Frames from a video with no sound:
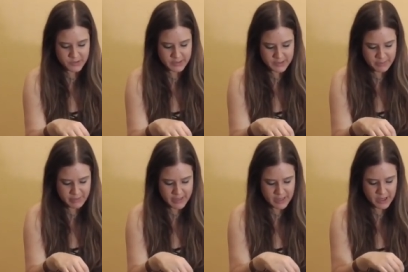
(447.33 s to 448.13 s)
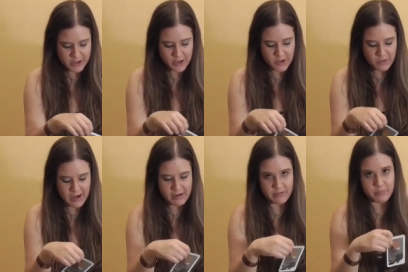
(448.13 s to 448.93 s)
because they may not know
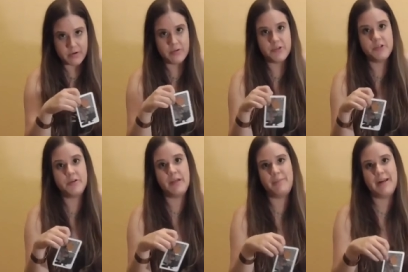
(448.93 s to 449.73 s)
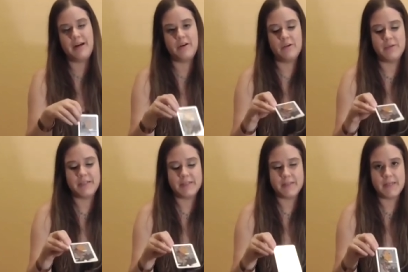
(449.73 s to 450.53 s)
how to approach you. They may not know
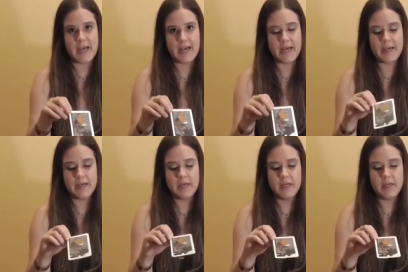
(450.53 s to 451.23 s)
what to say.